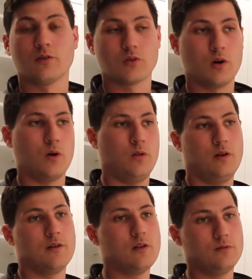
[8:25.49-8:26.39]
So
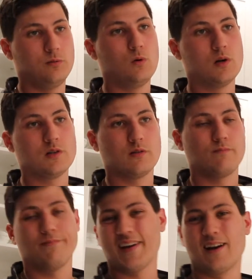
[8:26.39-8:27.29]
the under the floors,
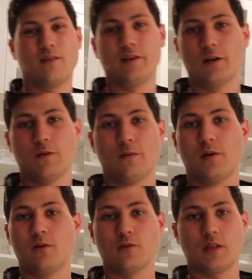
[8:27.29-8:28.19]
I don't really know if I'm
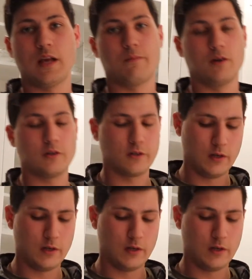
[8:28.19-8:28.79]
gonna use it that much.